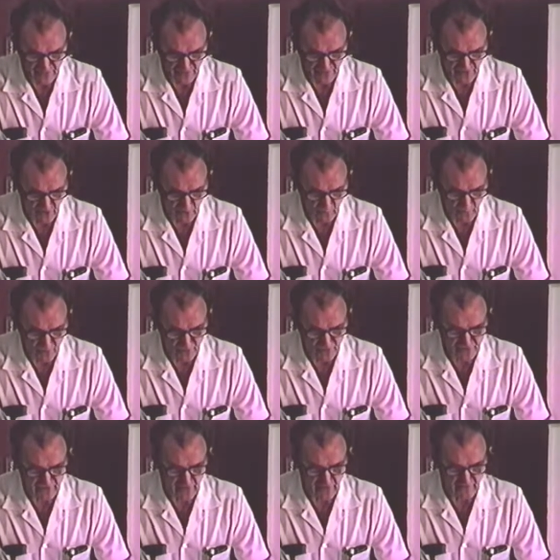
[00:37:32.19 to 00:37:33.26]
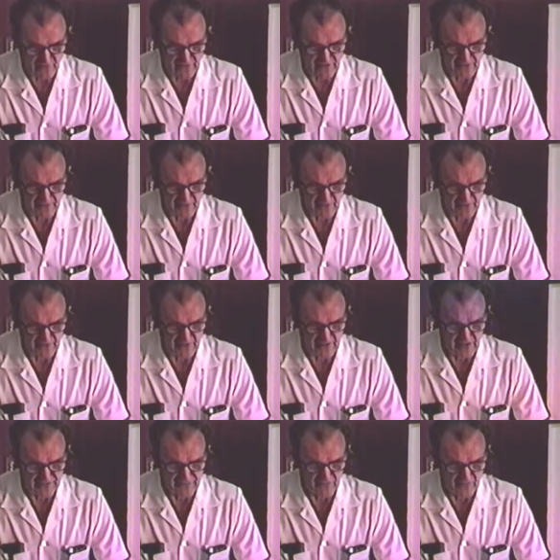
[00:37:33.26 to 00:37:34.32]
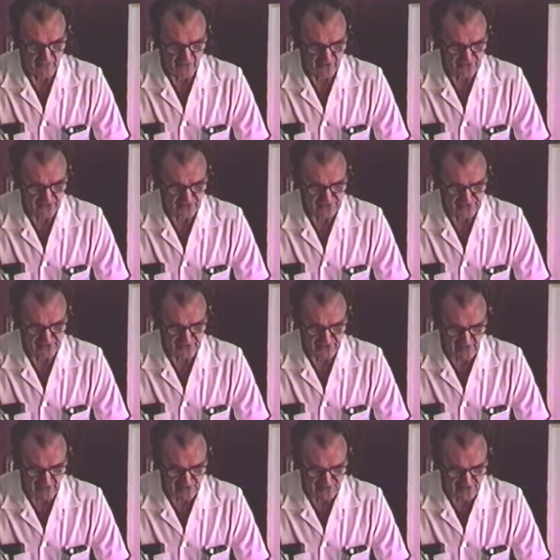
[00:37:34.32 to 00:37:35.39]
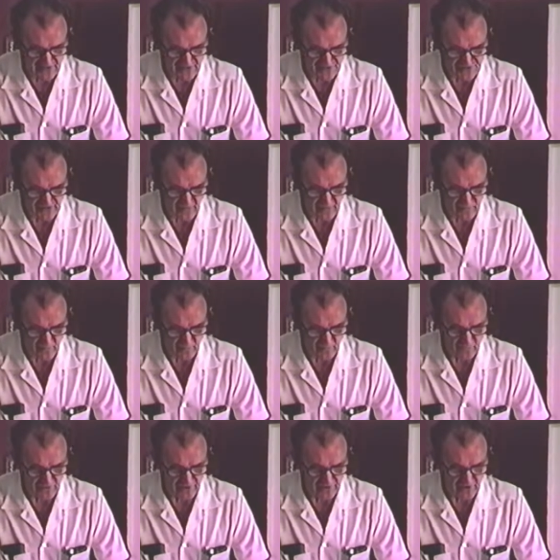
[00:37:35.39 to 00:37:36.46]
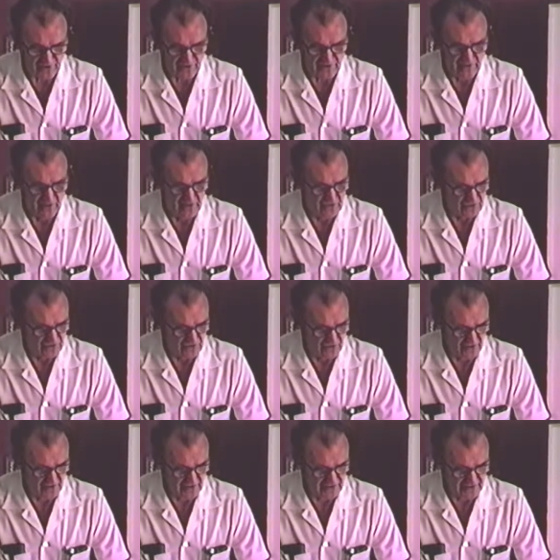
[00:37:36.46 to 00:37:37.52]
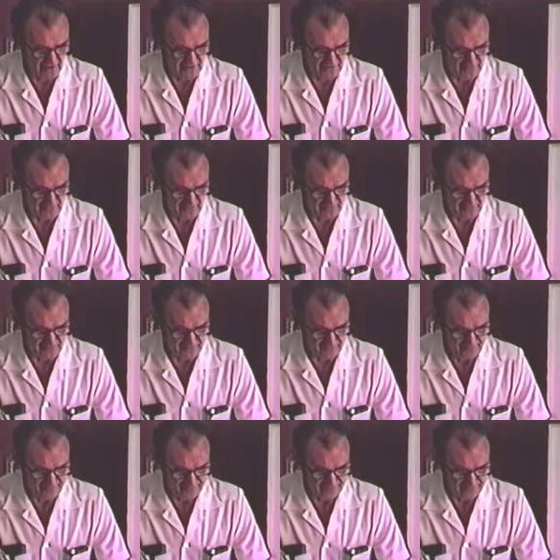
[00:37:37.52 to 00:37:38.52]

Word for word: Thy word have I hidden mine heart that I might not sin against thee. Psalms 119, 9 and 11.